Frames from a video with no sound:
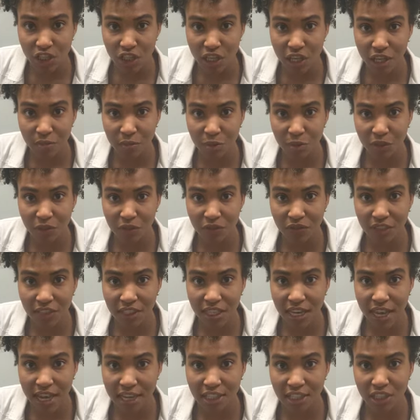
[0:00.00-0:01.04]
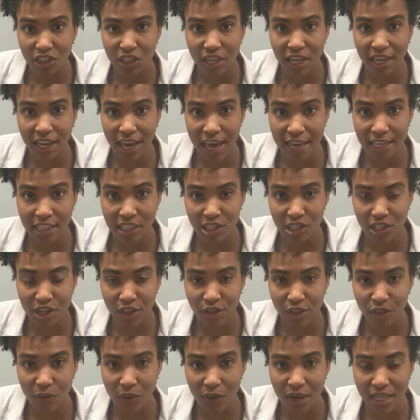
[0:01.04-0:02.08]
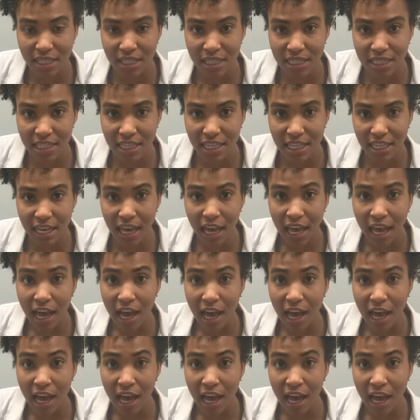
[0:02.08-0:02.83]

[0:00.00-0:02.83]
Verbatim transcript: GA Bluefoot, hashtag Ask Dr. Watson.